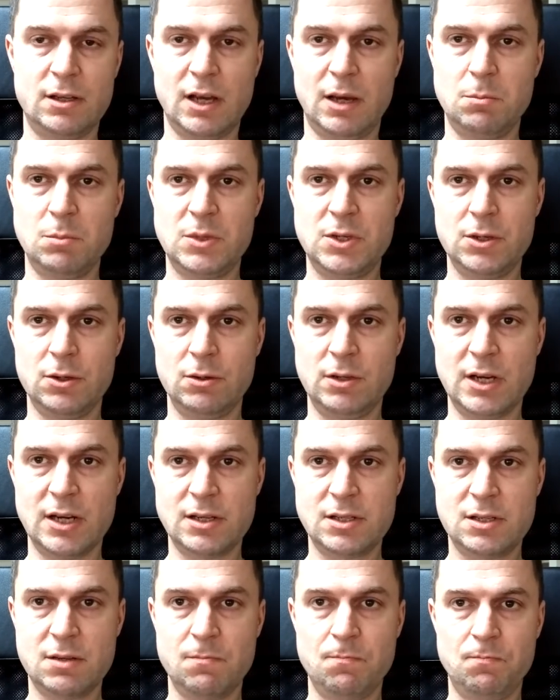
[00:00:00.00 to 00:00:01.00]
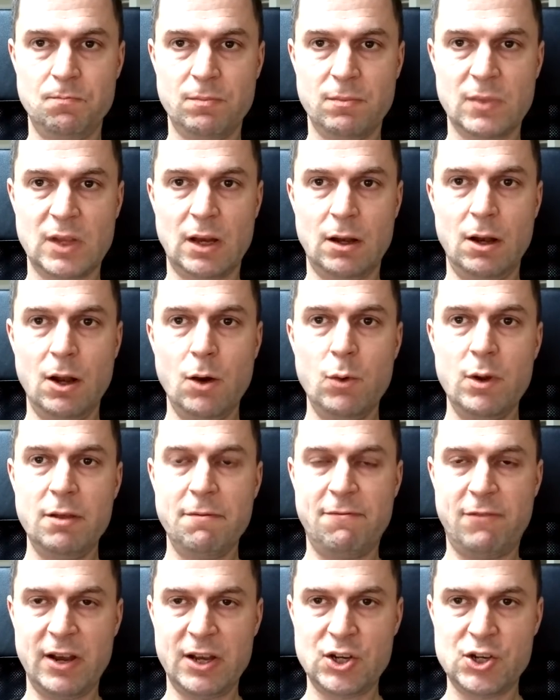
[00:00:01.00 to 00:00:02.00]
an attempt to just
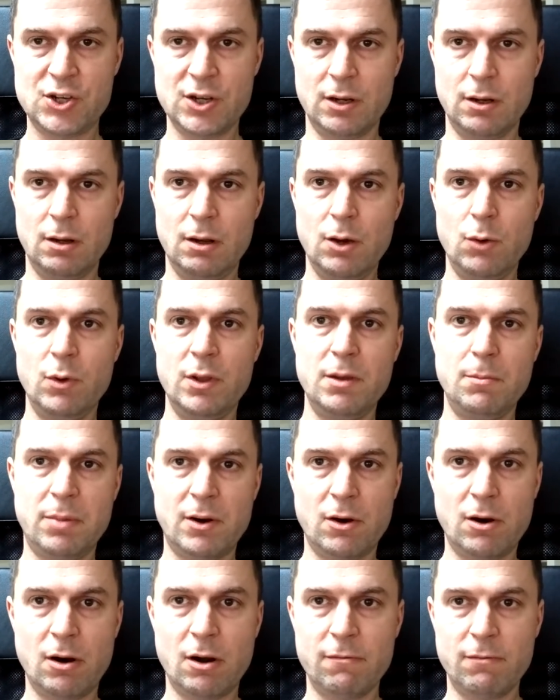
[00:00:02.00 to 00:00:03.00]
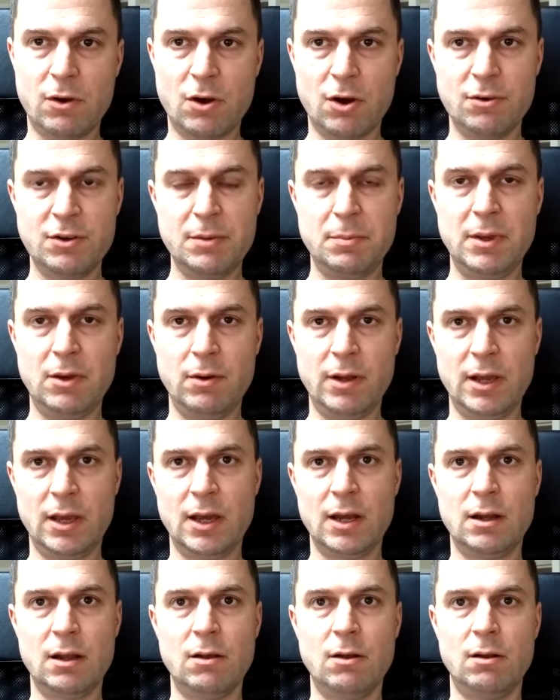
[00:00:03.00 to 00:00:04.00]
lower the friction, lower the bar of
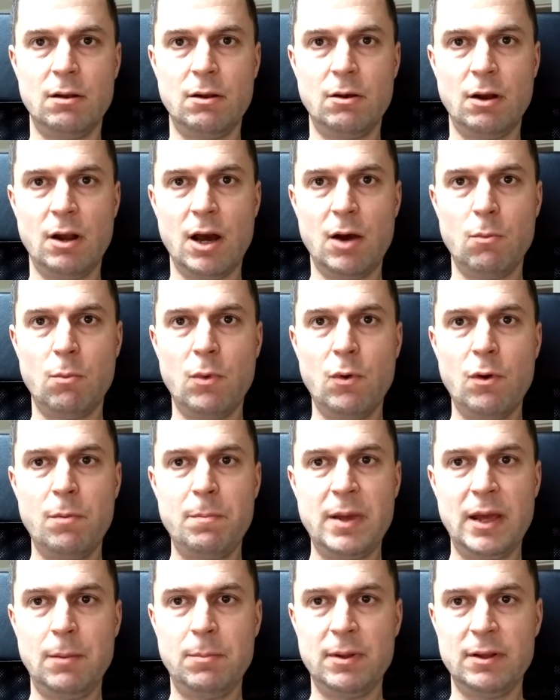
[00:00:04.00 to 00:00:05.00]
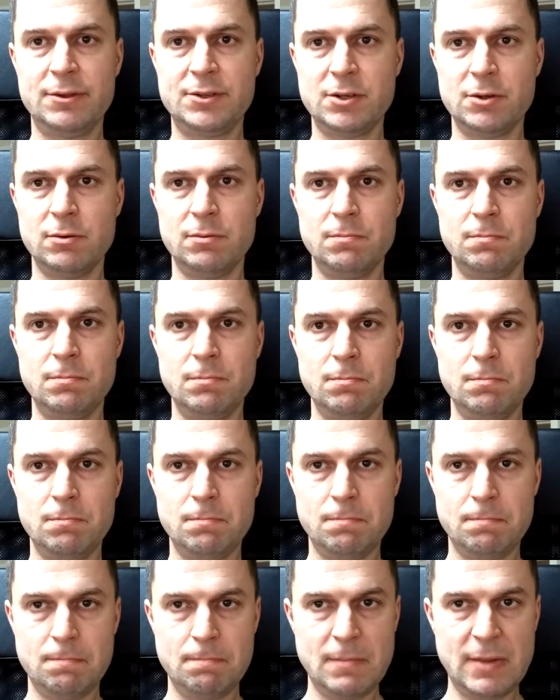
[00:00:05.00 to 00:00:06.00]
contributing, and allow more people to
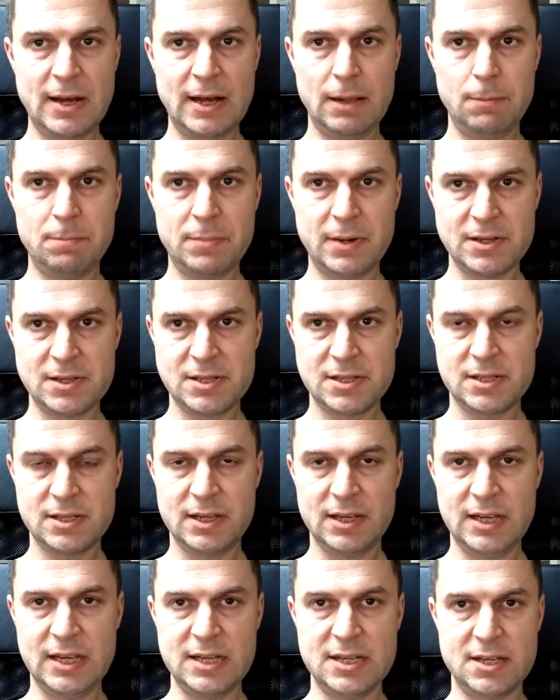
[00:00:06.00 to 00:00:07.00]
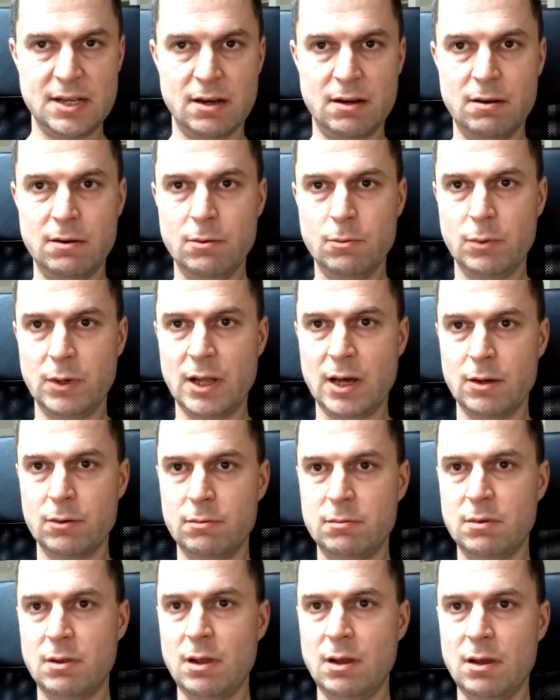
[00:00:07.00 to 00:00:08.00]
help us easier
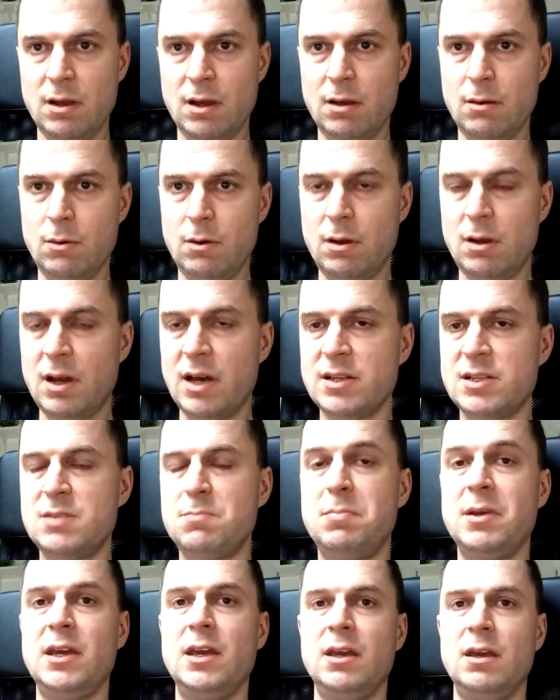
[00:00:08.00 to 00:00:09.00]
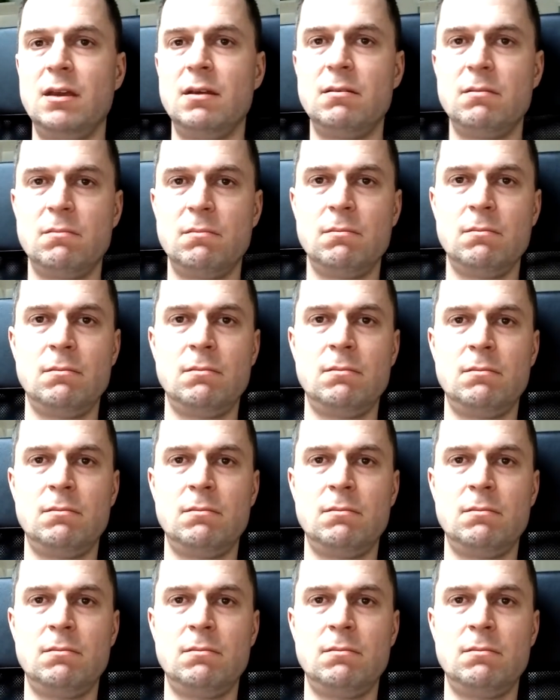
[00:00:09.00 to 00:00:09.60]
without us being